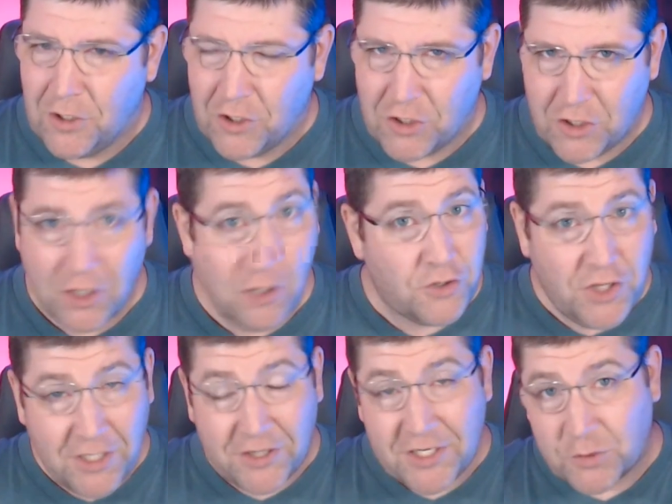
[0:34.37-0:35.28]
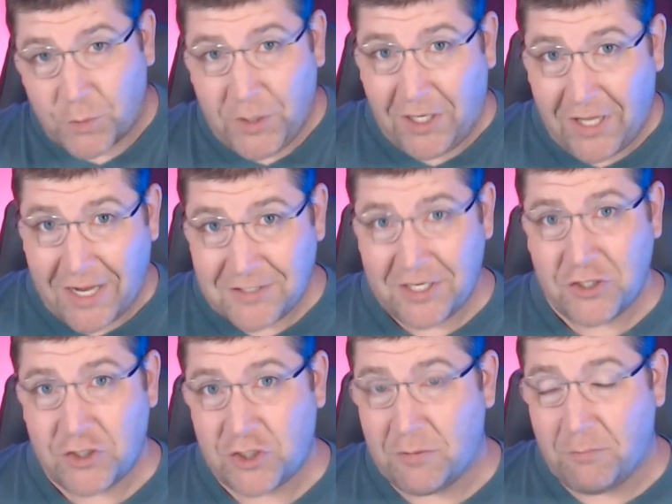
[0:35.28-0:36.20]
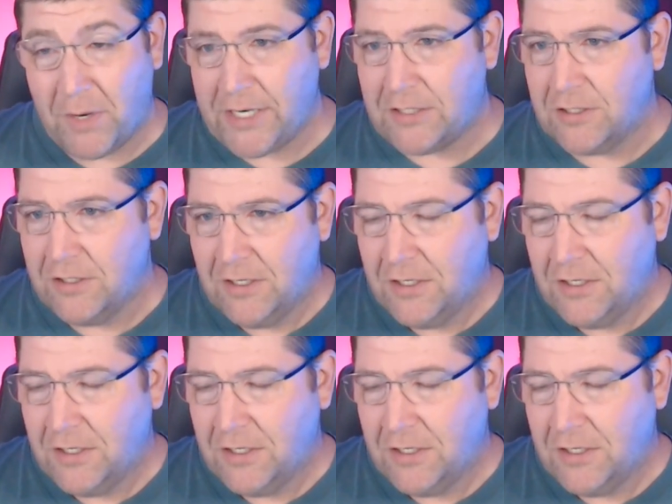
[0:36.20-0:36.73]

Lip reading: You'd think this realization might